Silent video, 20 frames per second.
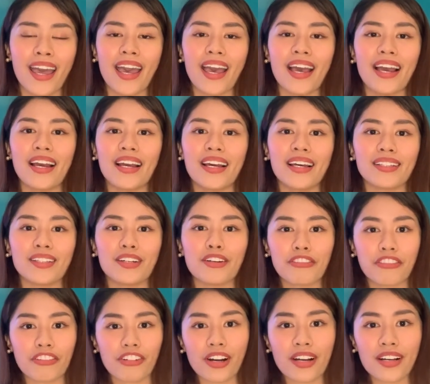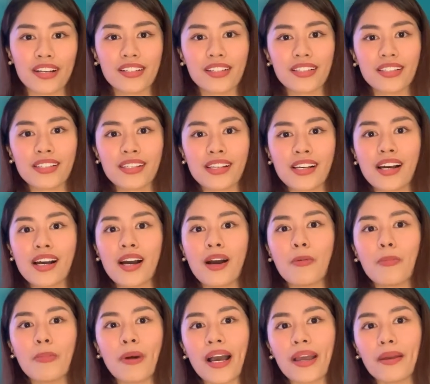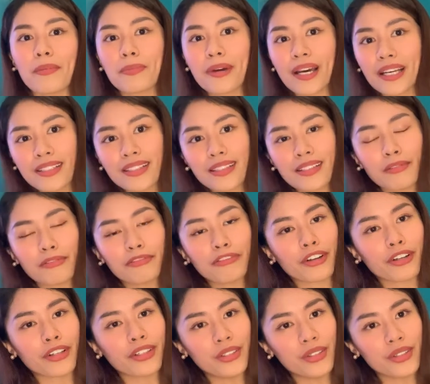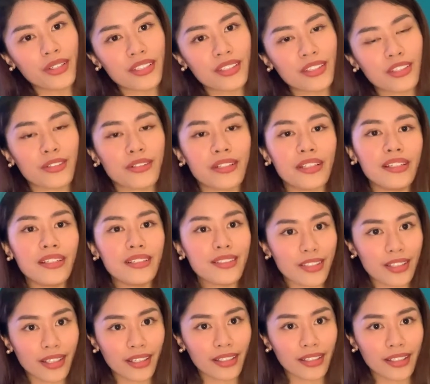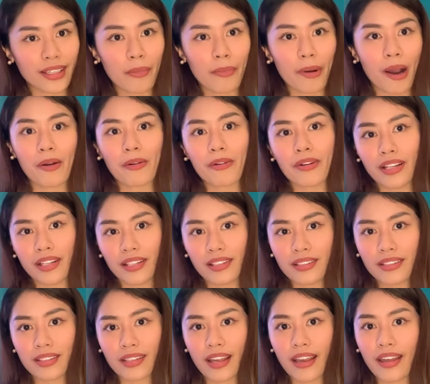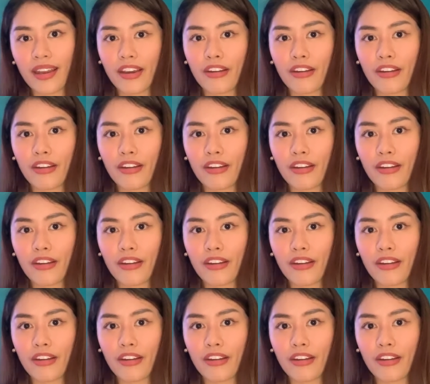And of course, my best tip for you is to really study about real estate.